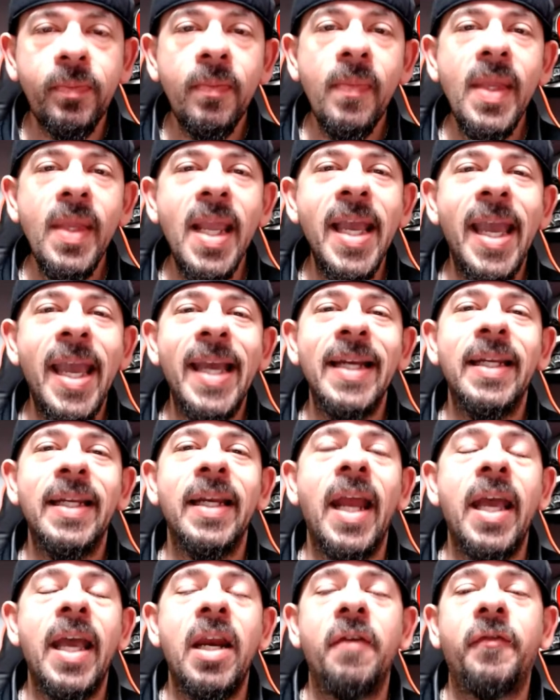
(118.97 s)
and an
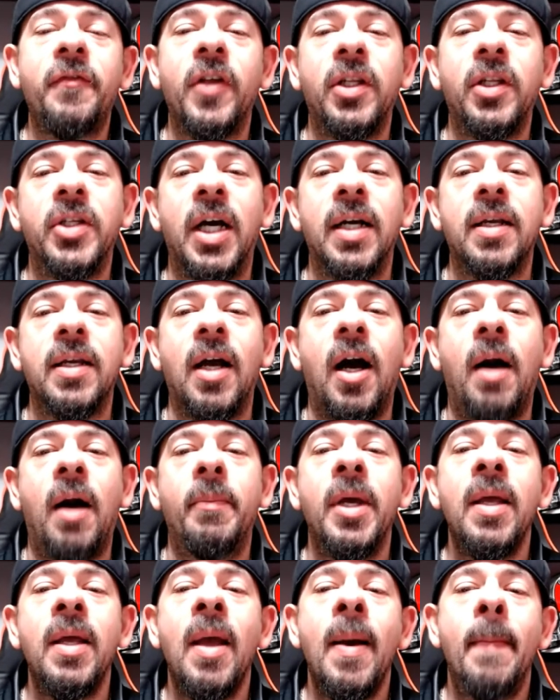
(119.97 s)
NFL.com
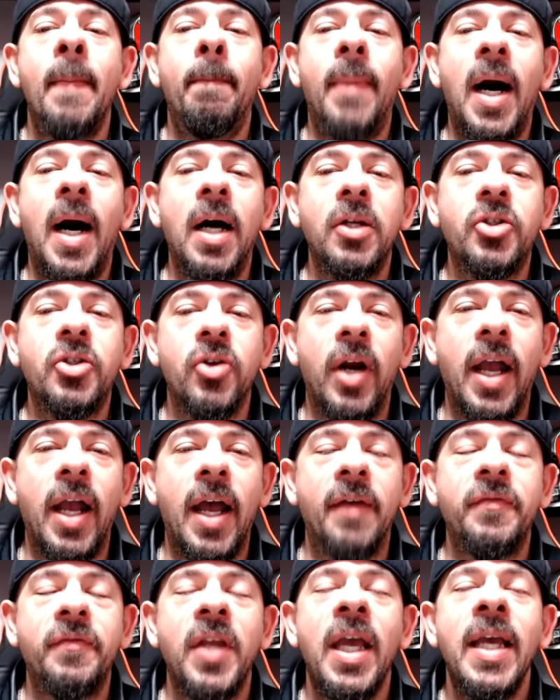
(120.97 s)
mock draft
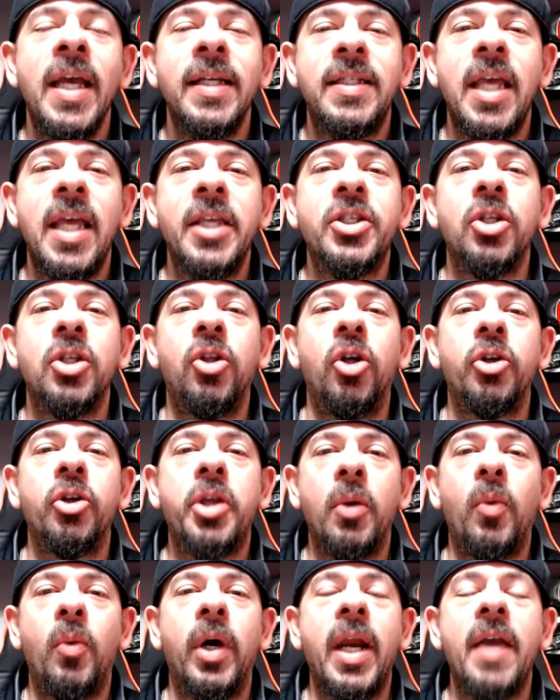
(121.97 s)
takes a look at what
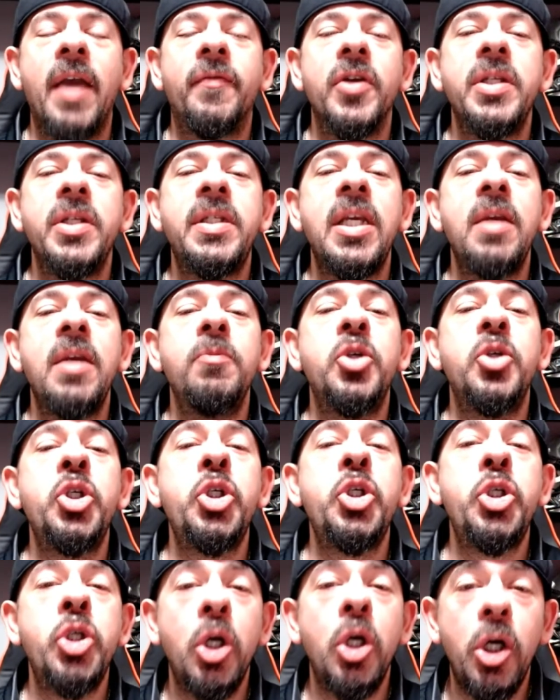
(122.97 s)
every team
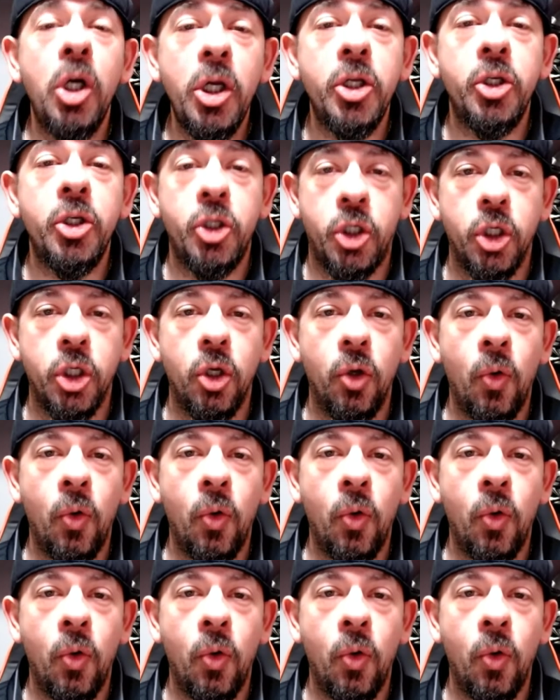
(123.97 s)
should do